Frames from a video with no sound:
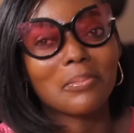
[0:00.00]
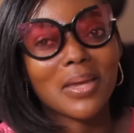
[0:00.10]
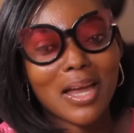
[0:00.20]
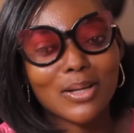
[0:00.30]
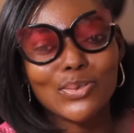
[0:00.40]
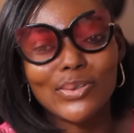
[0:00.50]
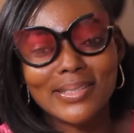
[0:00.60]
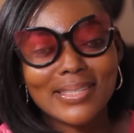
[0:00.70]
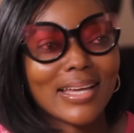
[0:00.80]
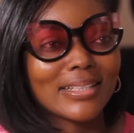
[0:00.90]
Make her to
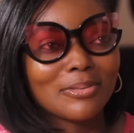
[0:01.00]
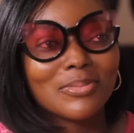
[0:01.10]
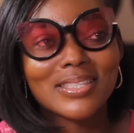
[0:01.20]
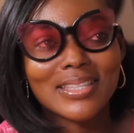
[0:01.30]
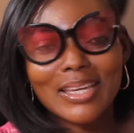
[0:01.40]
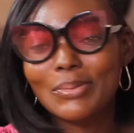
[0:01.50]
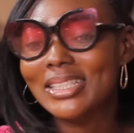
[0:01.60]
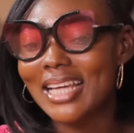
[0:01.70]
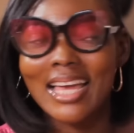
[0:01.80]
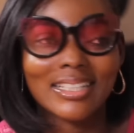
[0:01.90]
understand the mistake
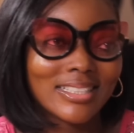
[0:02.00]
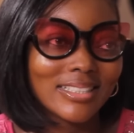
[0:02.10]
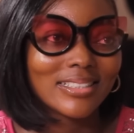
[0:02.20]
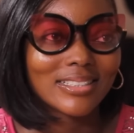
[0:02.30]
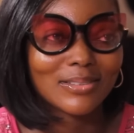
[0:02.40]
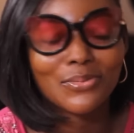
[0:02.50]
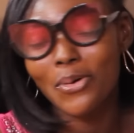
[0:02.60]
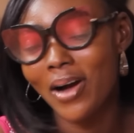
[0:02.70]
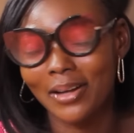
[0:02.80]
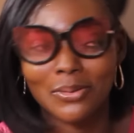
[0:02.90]
which I did
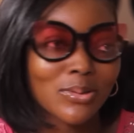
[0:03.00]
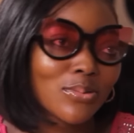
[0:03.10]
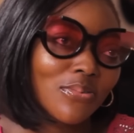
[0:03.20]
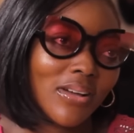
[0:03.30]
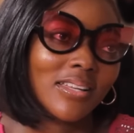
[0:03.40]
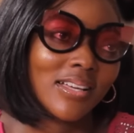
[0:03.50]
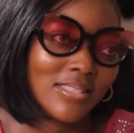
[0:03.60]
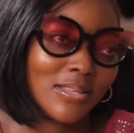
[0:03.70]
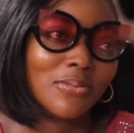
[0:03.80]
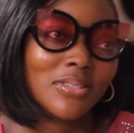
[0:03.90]
for her not to find
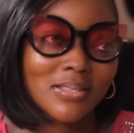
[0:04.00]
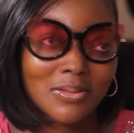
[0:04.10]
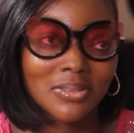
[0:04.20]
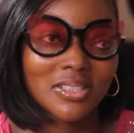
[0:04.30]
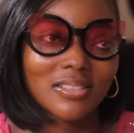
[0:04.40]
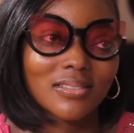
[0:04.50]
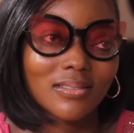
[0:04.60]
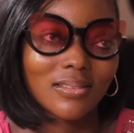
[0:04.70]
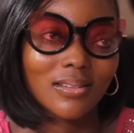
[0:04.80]
herself in such.